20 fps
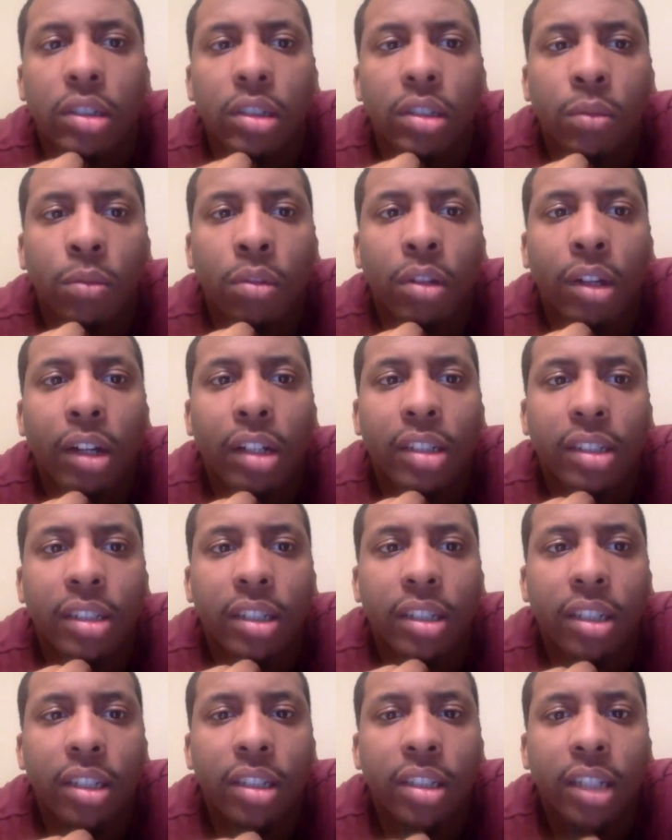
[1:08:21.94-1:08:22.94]

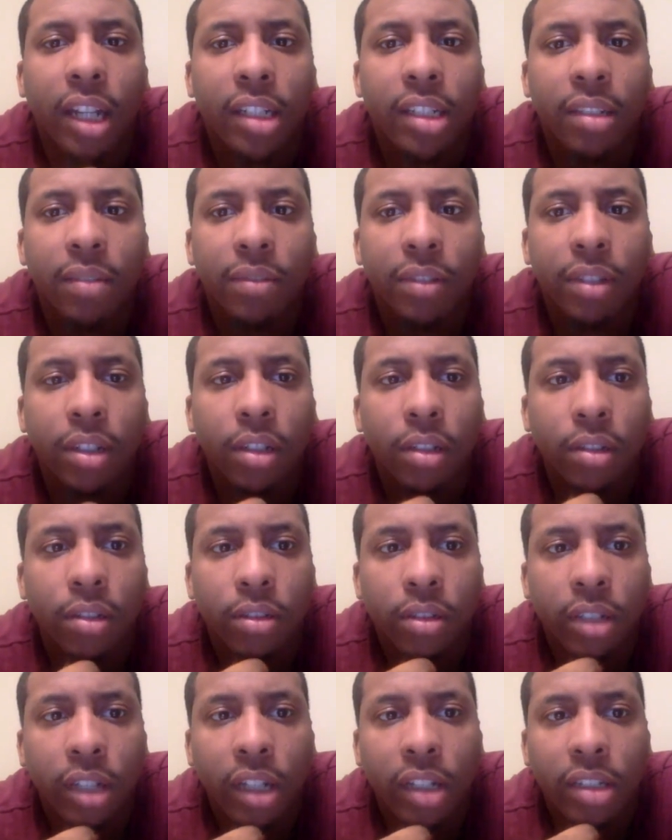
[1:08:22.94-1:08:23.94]
Washington, Jacksonville.
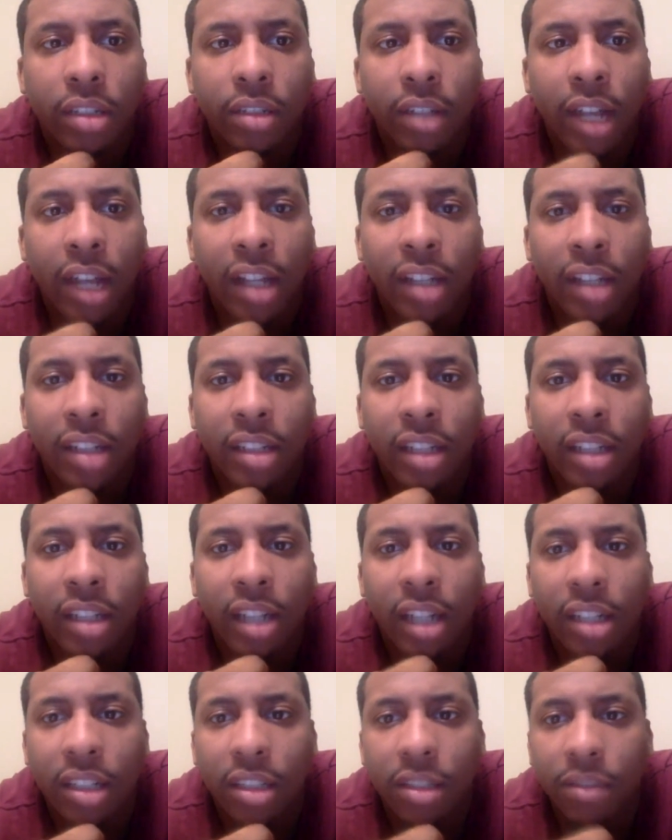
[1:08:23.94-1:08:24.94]
At
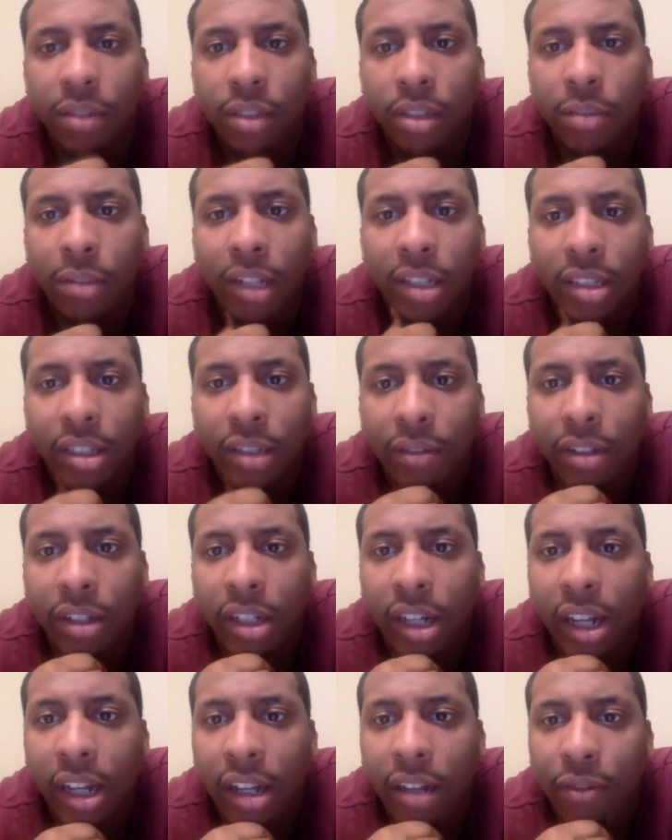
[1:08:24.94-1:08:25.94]
Jacksonville by the
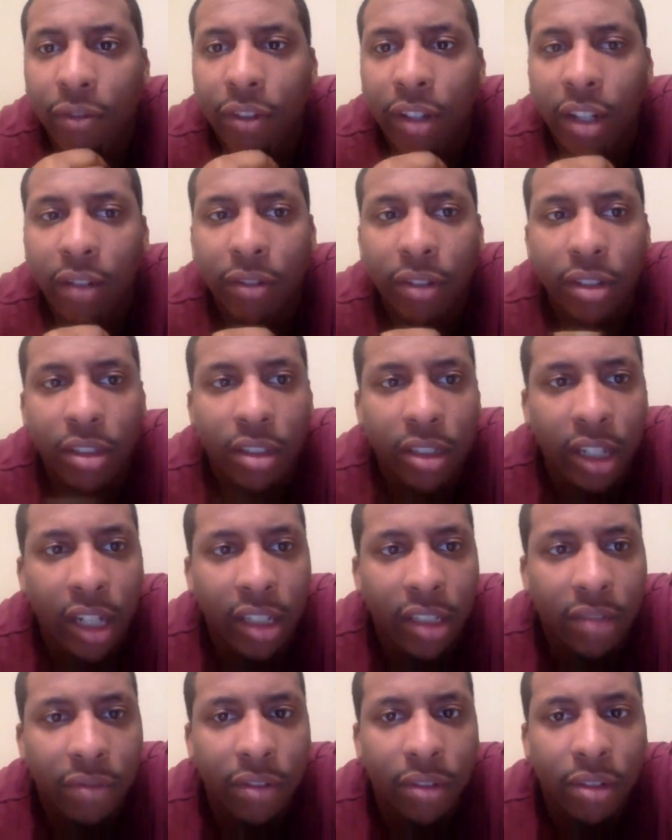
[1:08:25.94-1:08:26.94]
7.5 favorites.
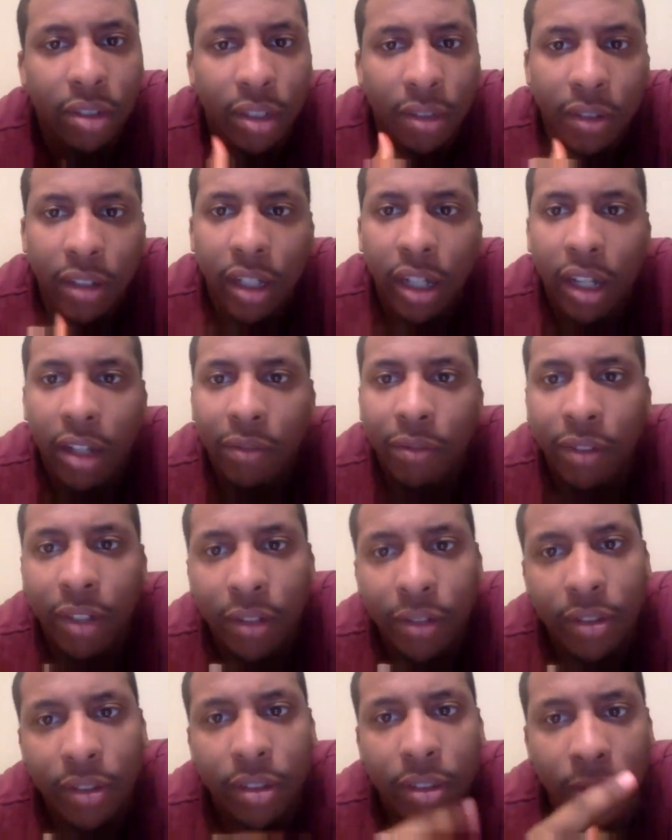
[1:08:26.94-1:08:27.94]
Jacksonville 7.5
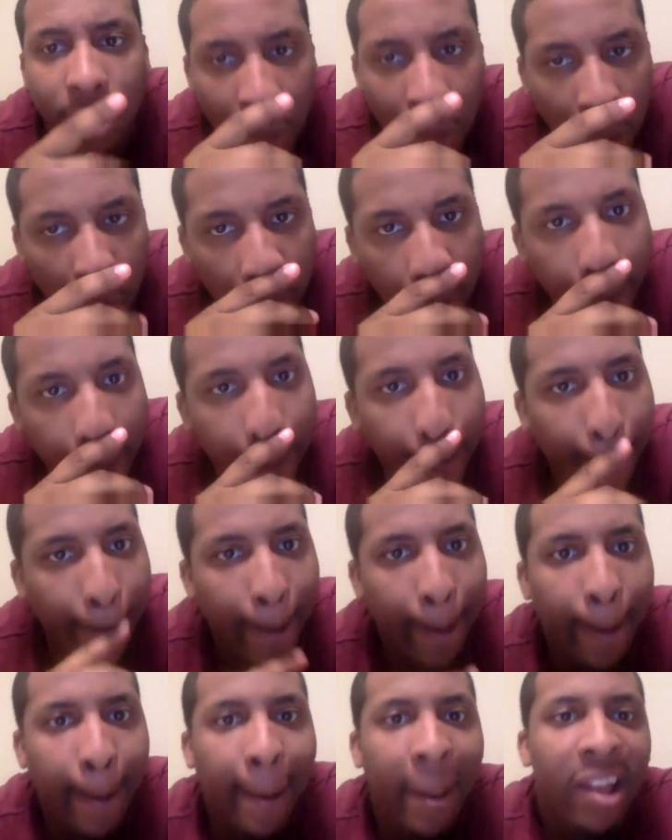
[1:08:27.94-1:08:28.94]
favorites.
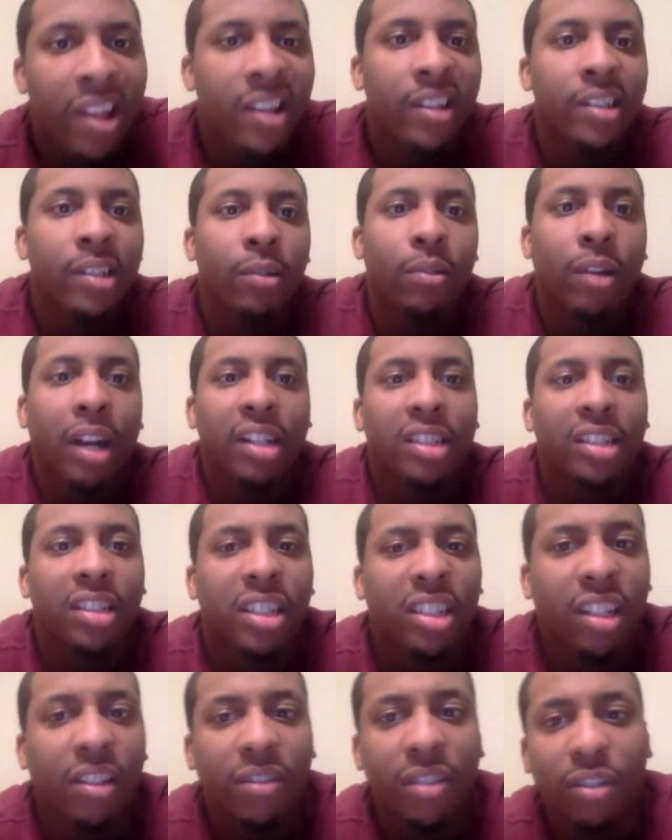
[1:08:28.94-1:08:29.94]
Washington
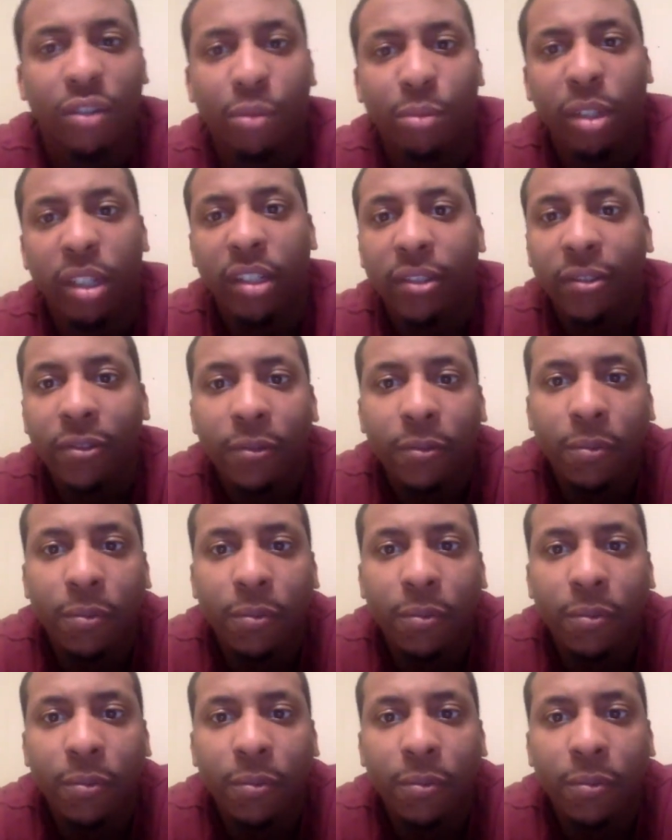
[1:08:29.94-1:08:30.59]
covers for me.